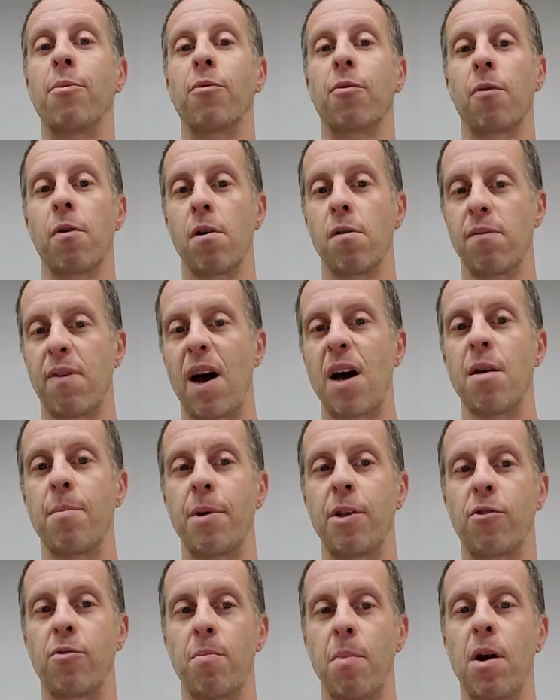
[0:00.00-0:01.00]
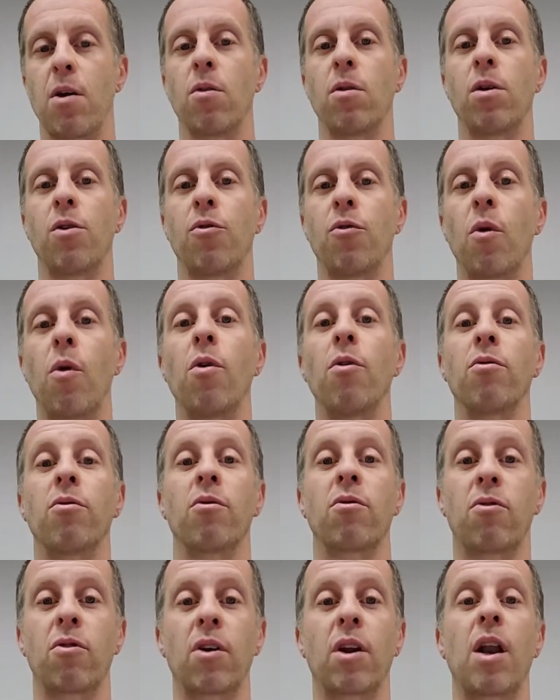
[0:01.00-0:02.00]
for your vitamins and minerals. So there's a
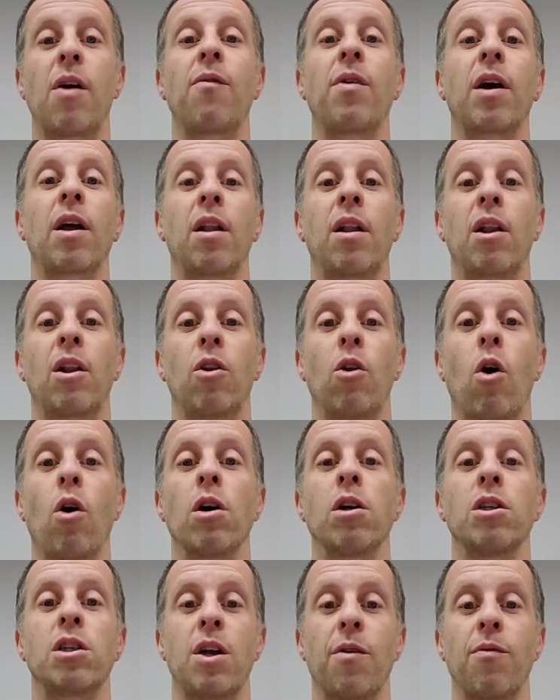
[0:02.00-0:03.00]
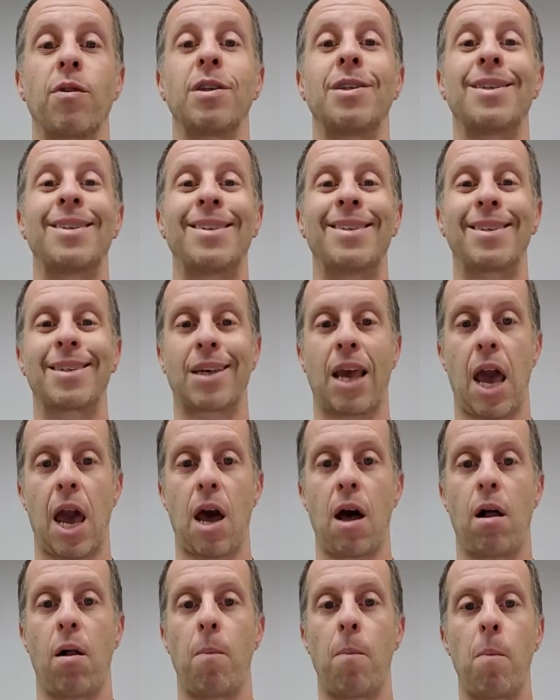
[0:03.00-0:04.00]
significantly large difference in
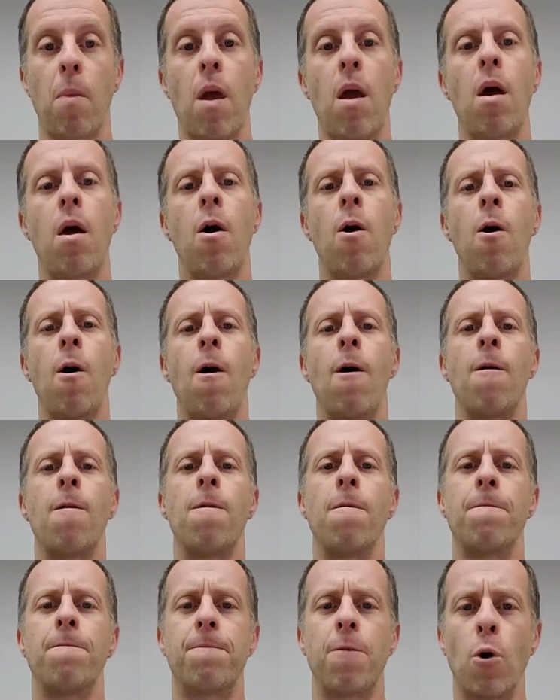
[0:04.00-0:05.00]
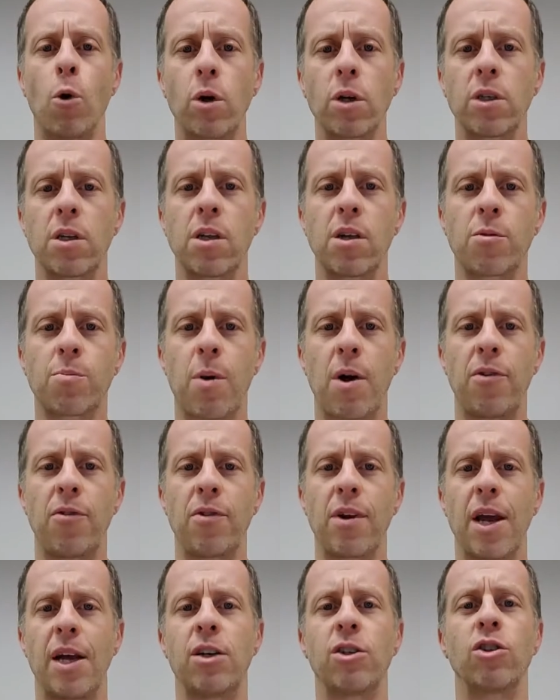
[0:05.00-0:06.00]
scale. The focus of this
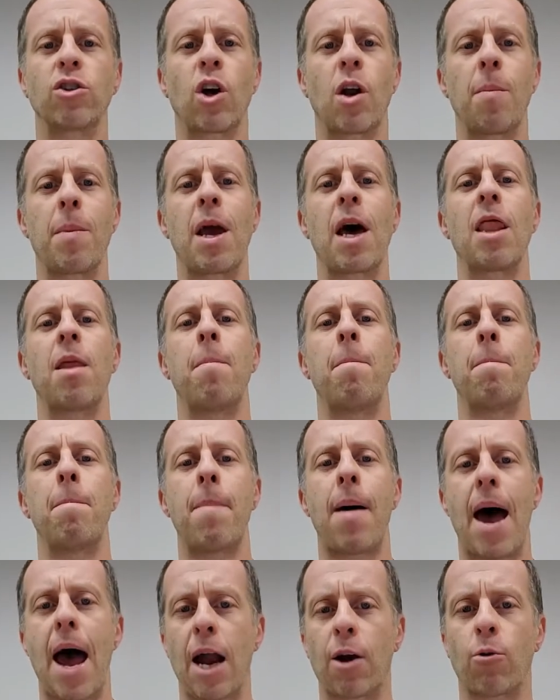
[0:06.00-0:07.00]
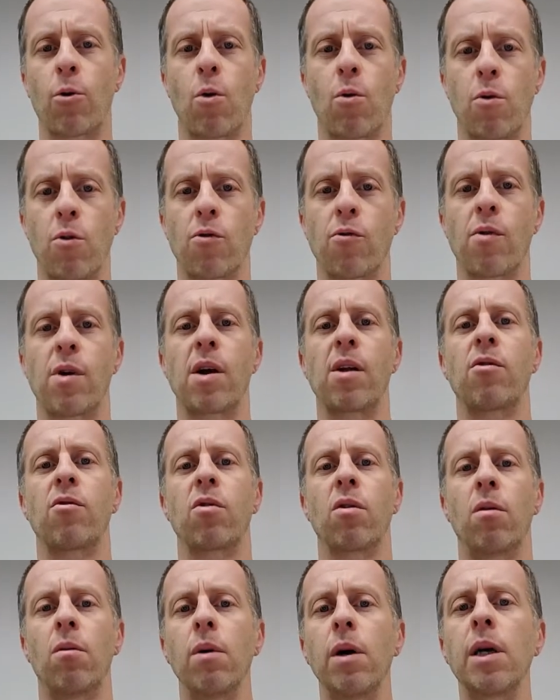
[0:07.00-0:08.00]
presentation is going to be on the macronutrients.
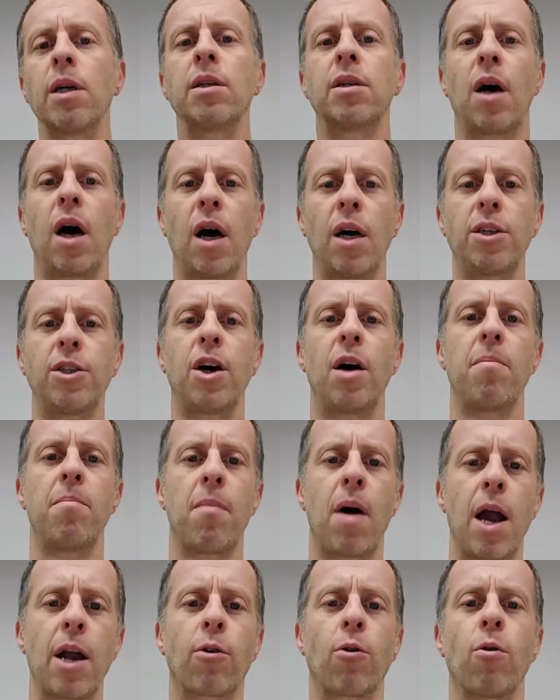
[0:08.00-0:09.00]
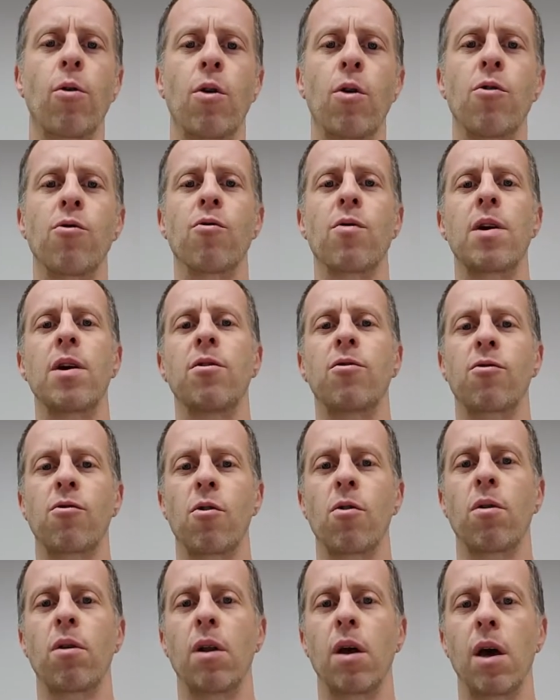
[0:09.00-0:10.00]
We can touch on micronutrients
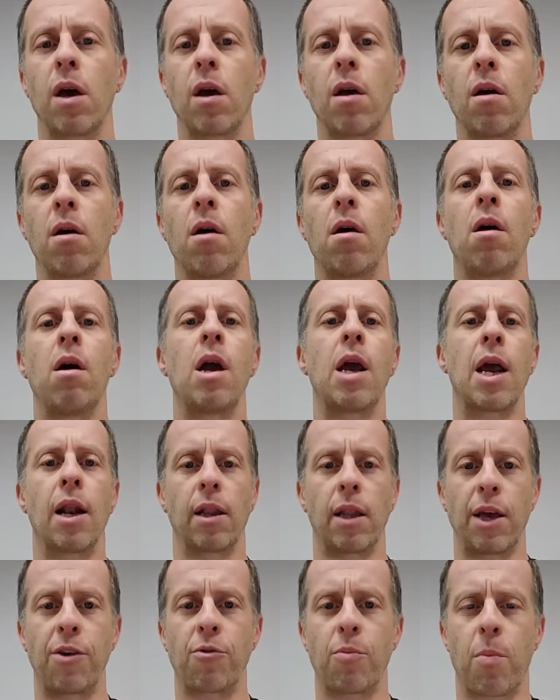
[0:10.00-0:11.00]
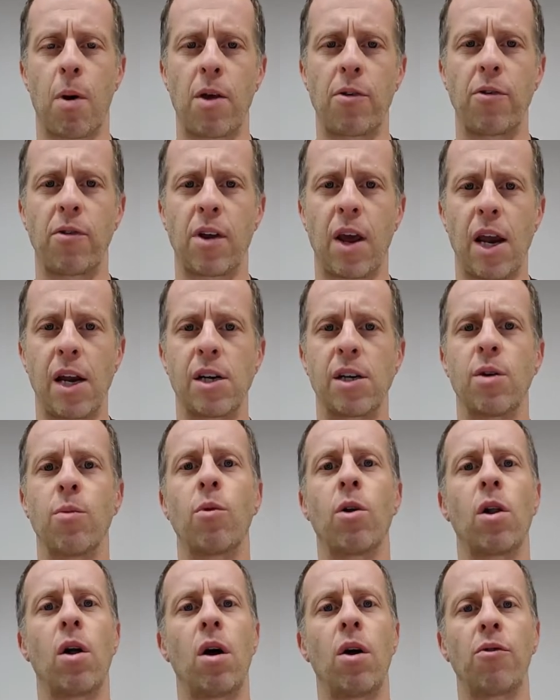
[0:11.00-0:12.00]
certainly in a later presentation.
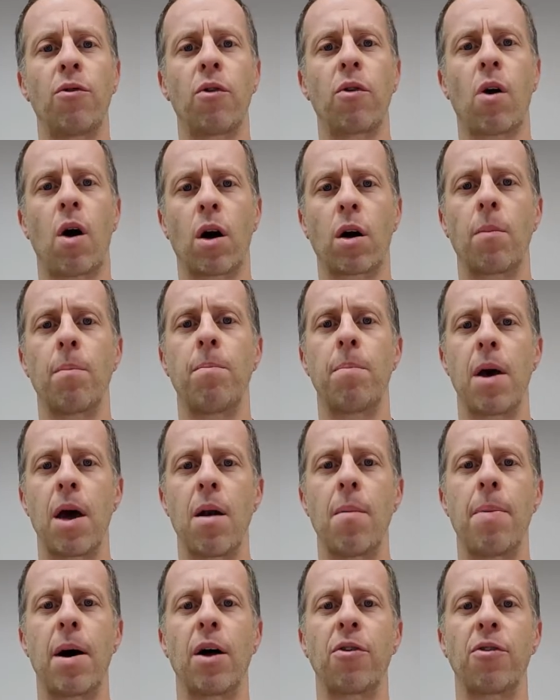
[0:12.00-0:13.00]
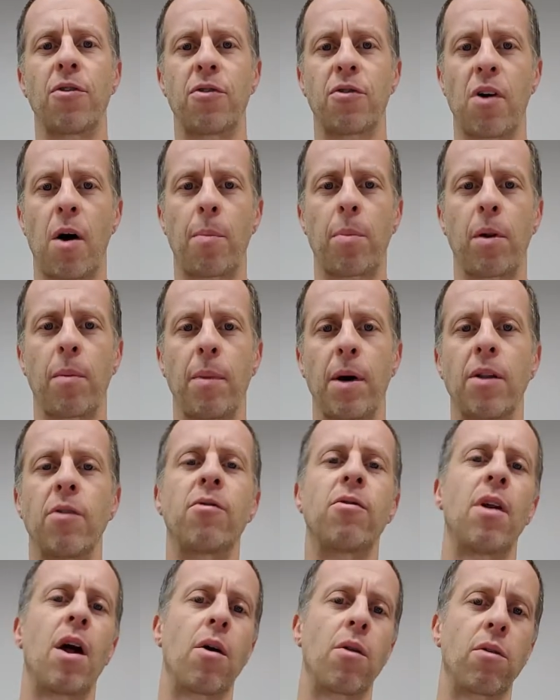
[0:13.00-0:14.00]
We'll also talk a bit about
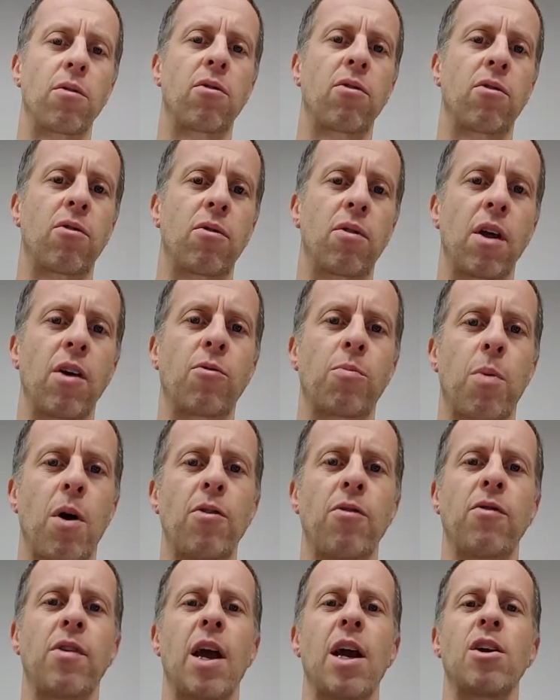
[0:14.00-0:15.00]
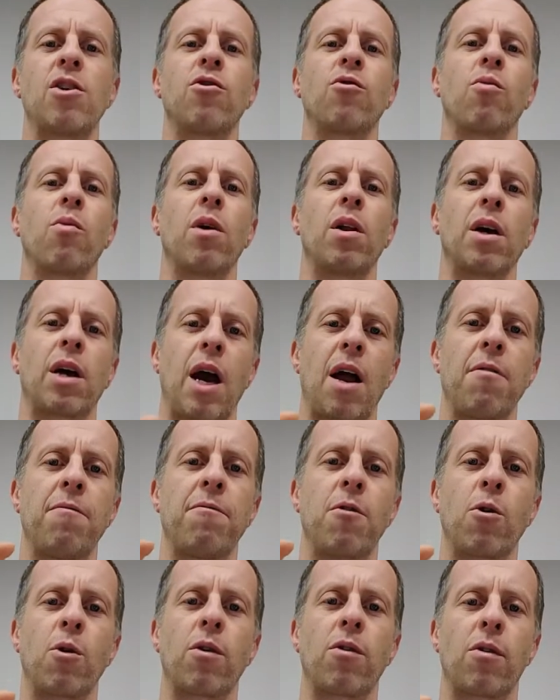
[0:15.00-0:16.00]
supplements. Now this presentation is really kind of
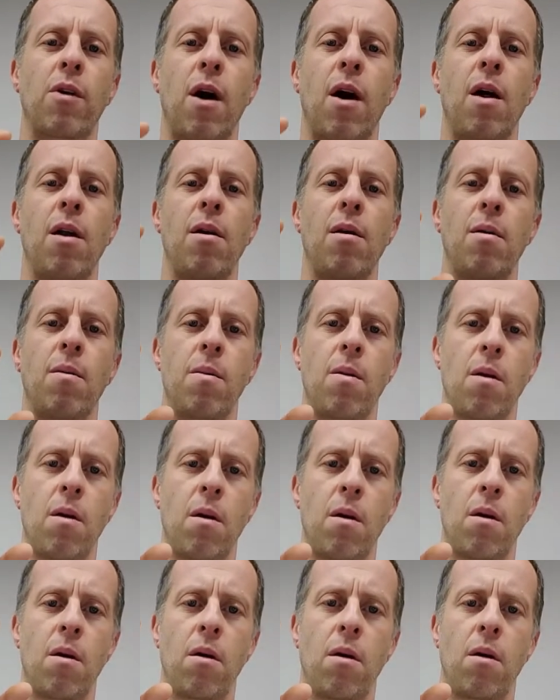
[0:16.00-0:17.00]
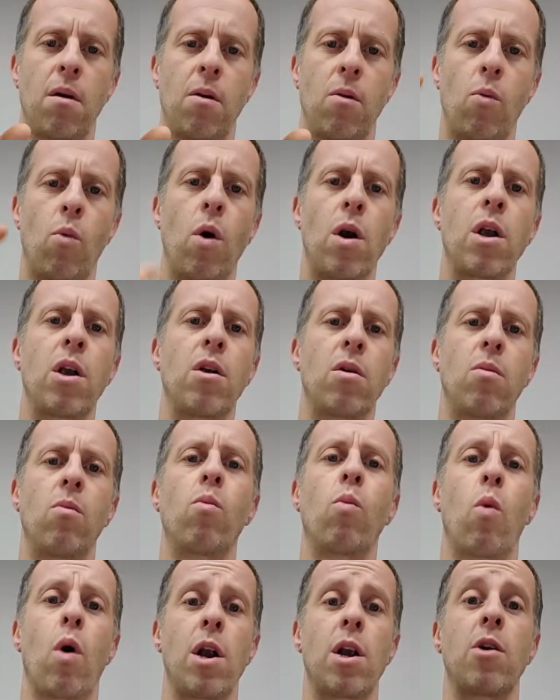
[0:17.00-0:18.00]
focused on
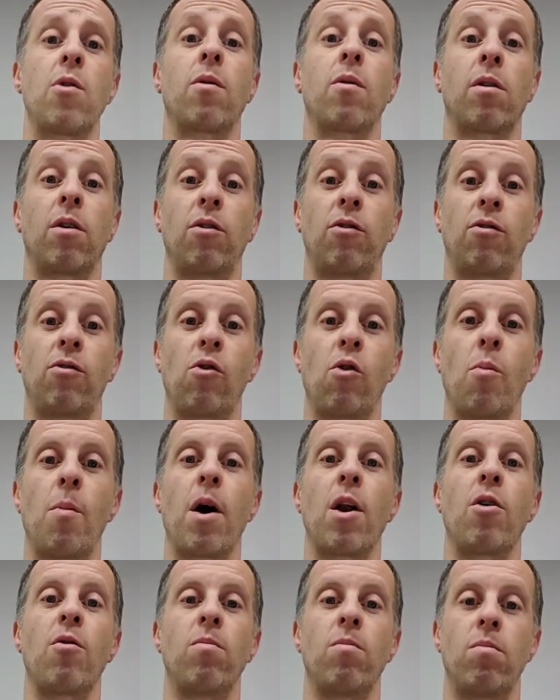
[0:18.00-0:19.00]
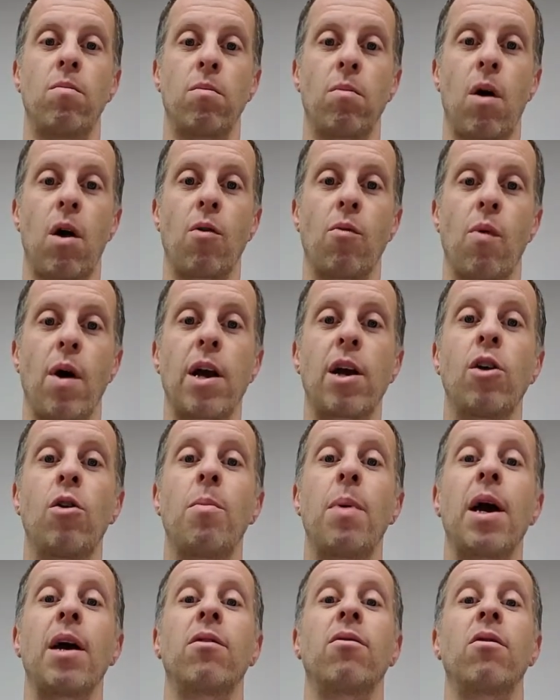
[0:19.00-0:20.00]
what you consume on a regular
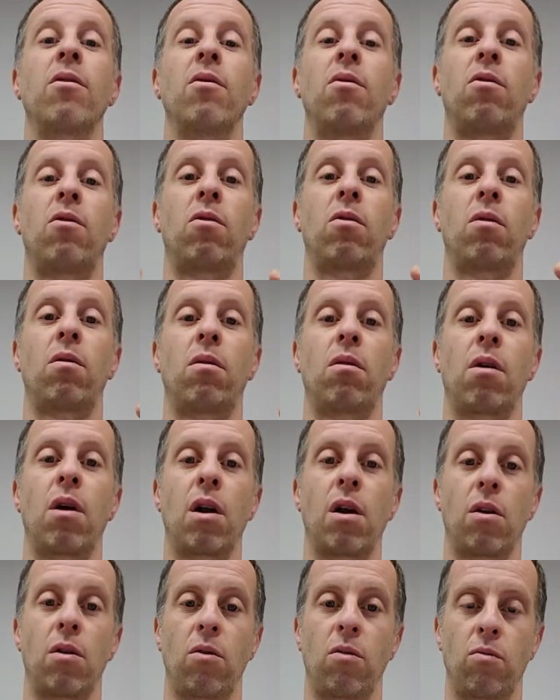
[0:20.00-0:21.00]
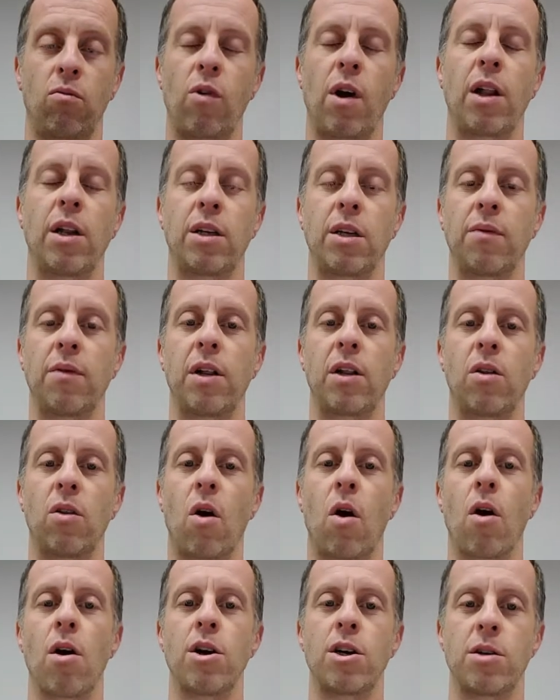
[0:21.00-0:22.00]
basis in relatively
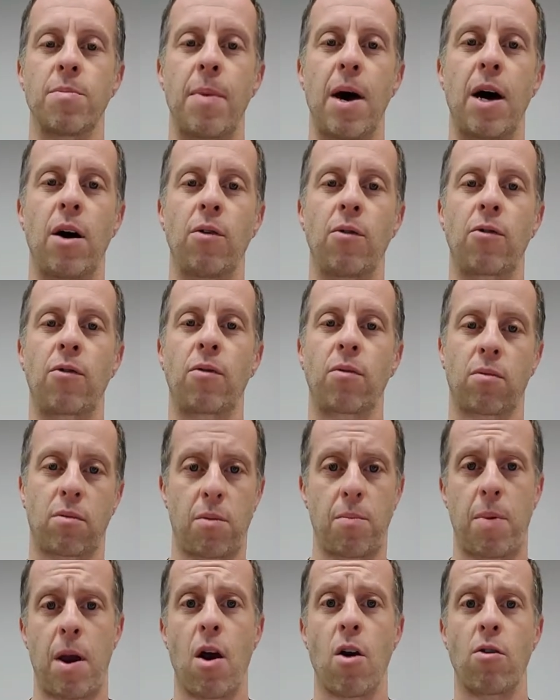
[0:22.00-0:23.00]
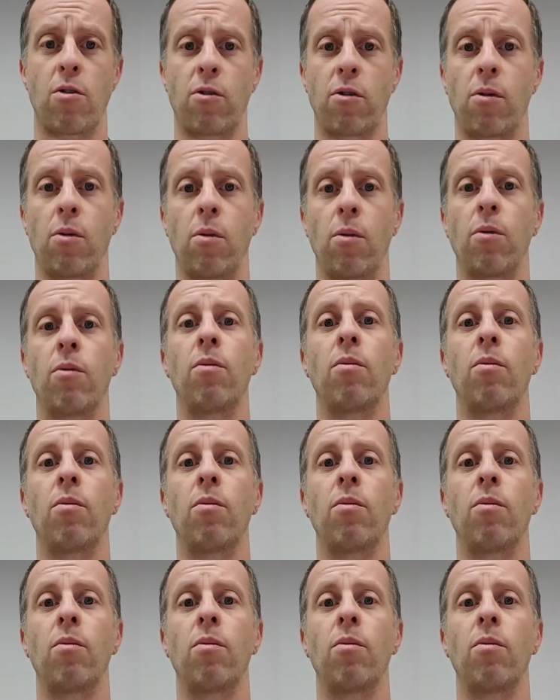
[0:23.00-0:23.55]
large amounts compared to